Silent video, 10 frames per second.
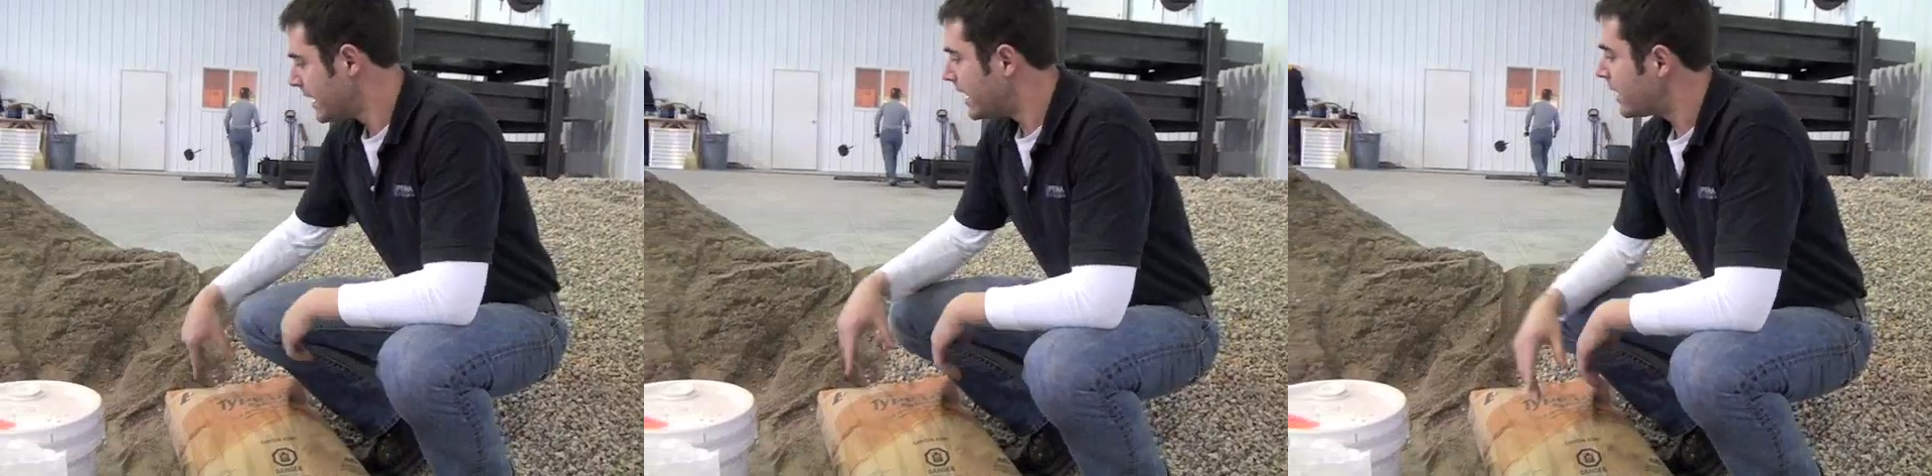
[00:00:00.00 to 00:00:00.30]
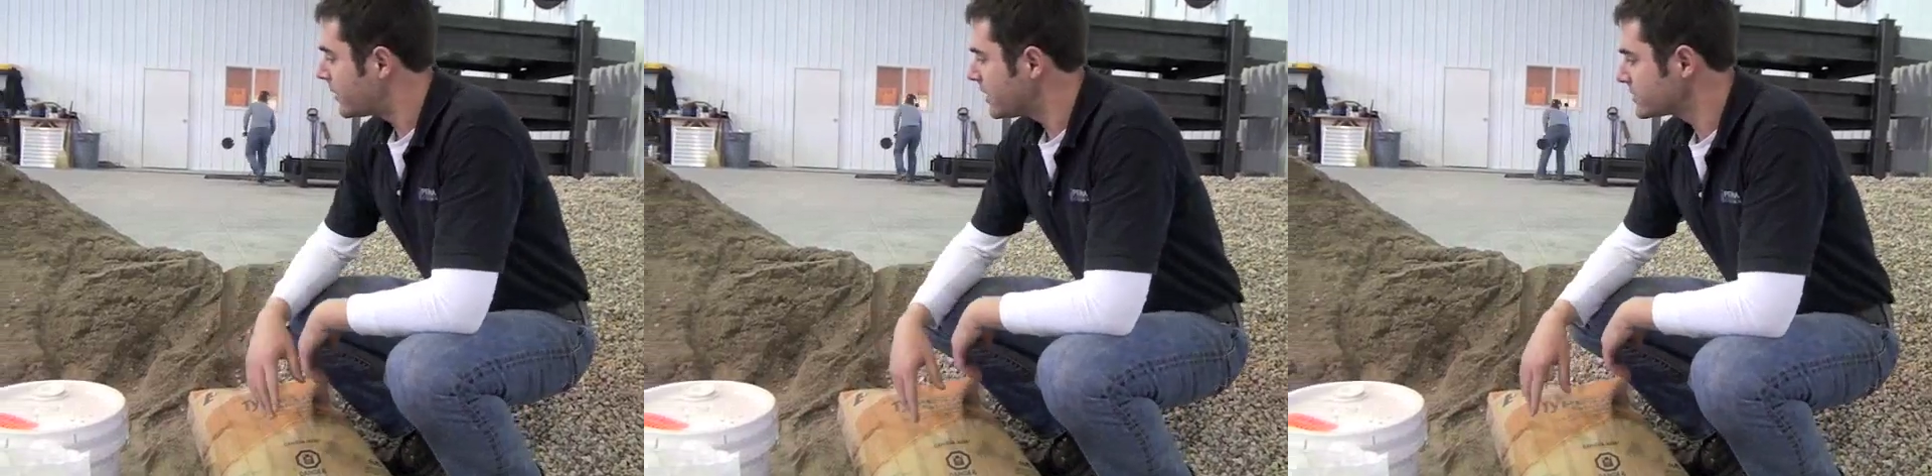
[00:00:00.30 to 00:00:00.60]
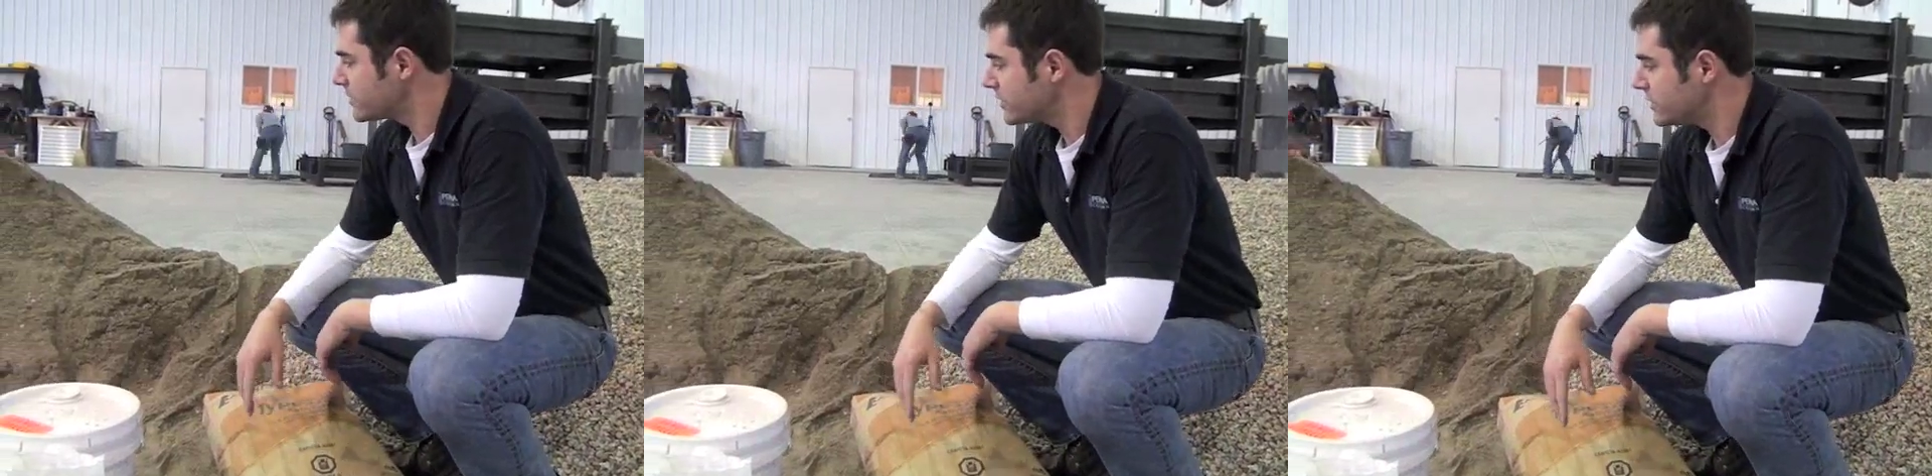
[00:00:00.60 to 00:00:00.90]
Uh, we
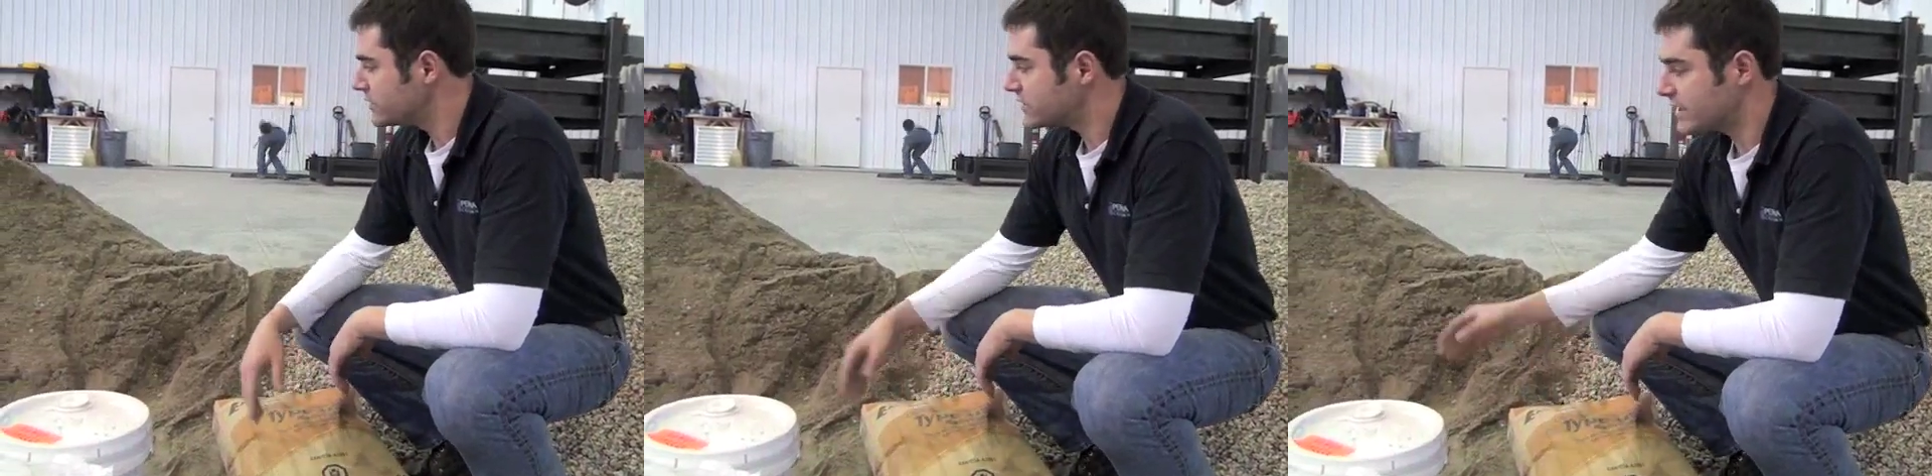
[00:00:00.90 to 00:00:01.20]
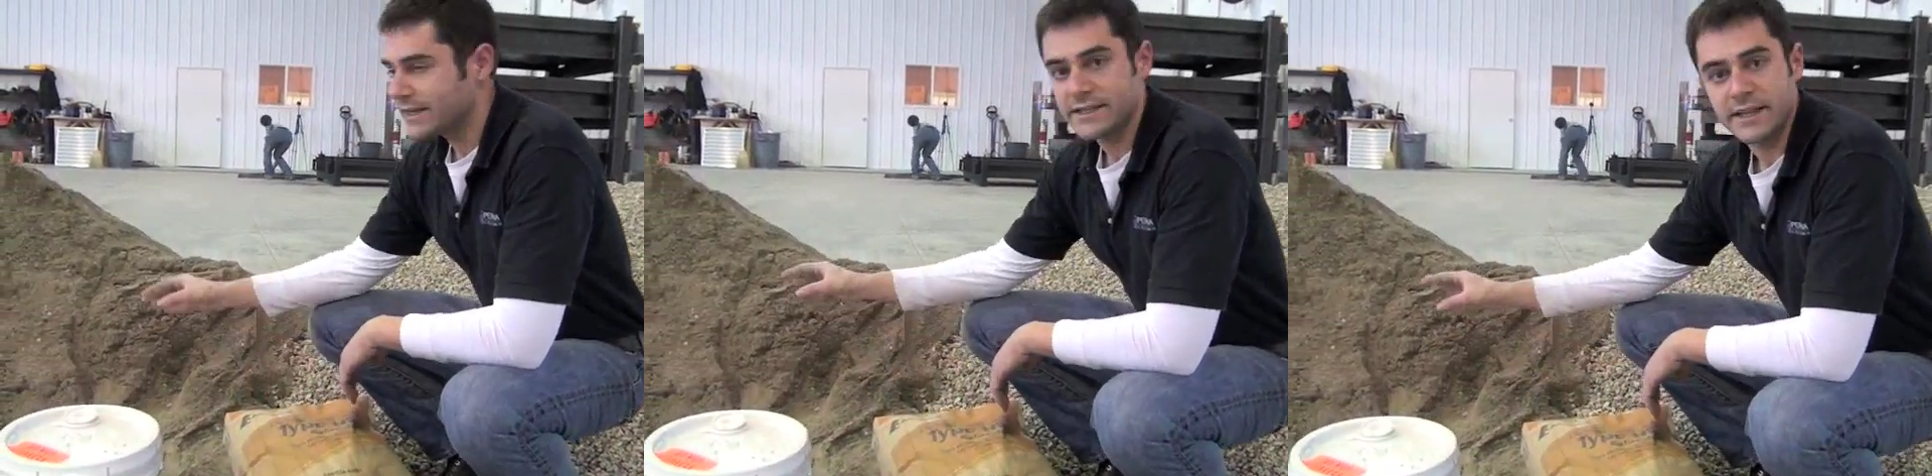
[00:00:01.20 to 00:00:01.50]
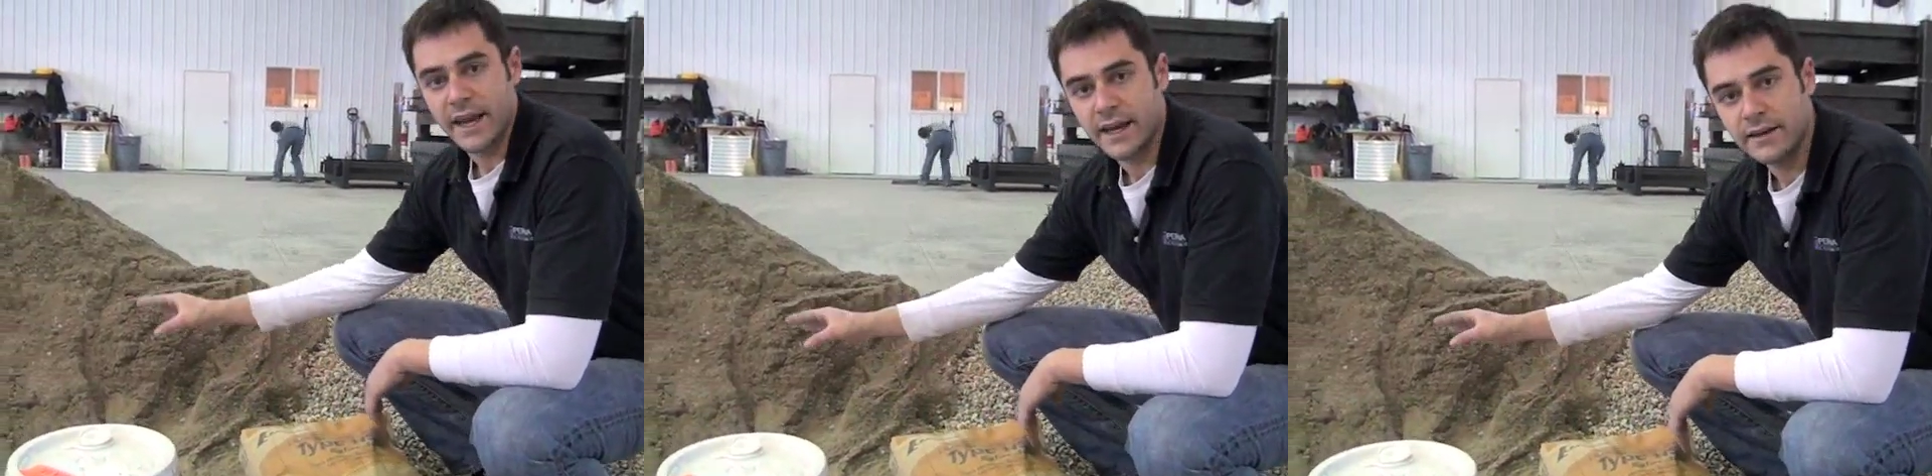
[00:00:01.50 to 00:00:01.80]
also use
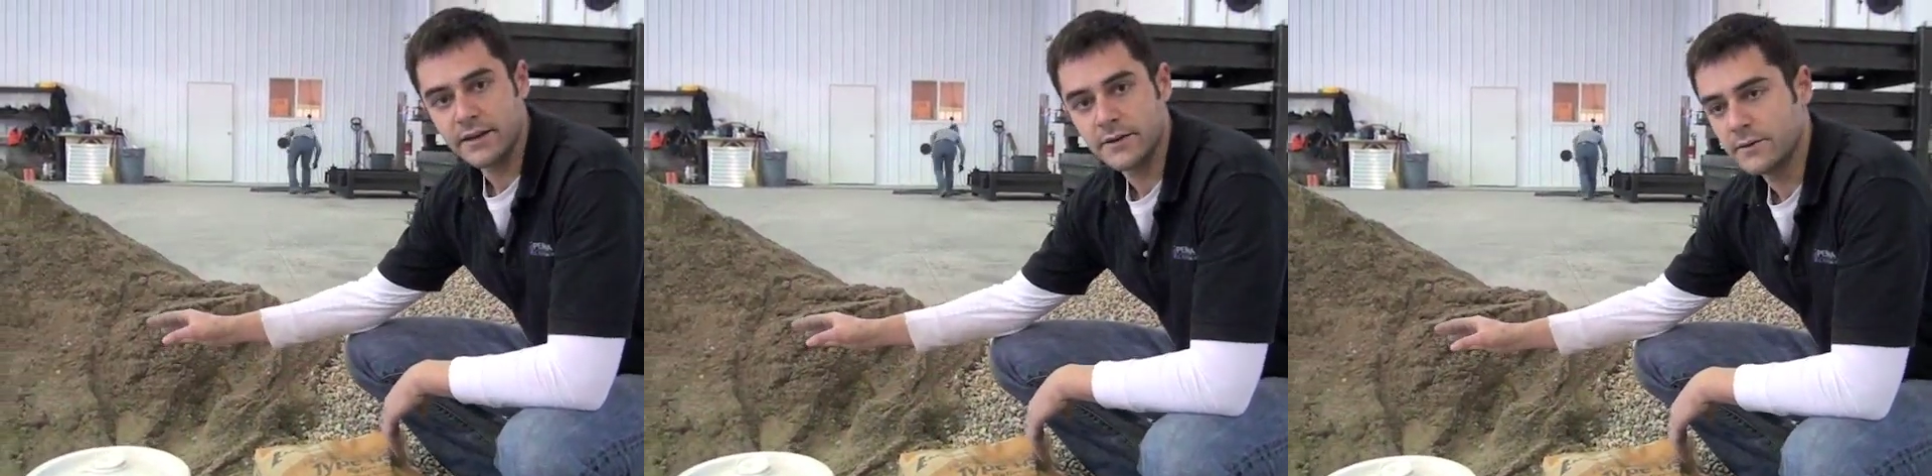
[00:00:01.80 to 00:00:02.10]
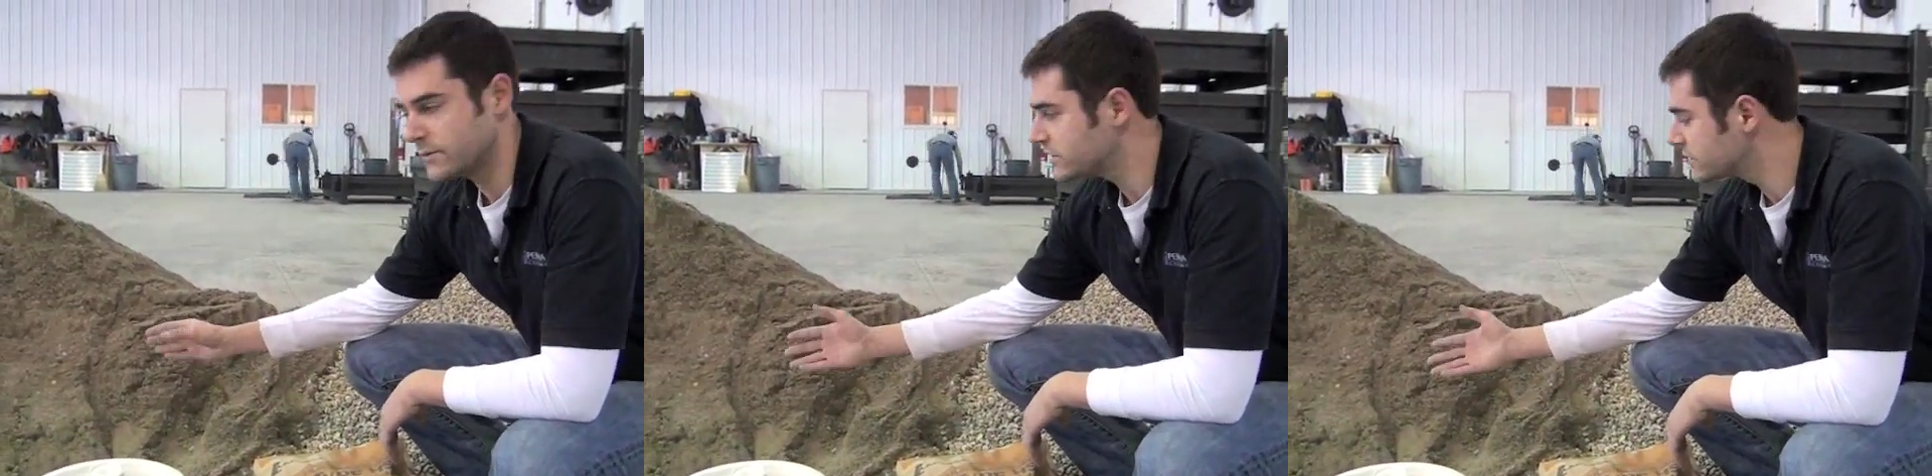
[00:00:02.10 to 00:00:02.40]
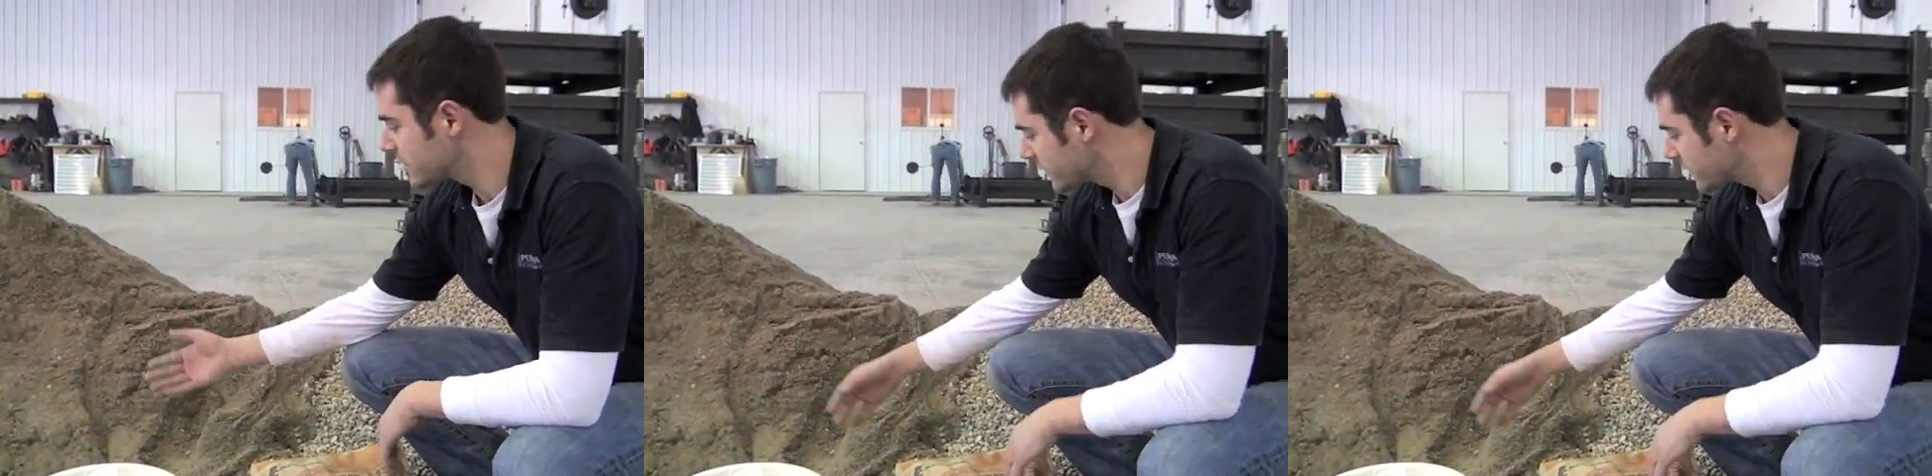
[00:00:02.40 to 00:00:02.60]
sand which is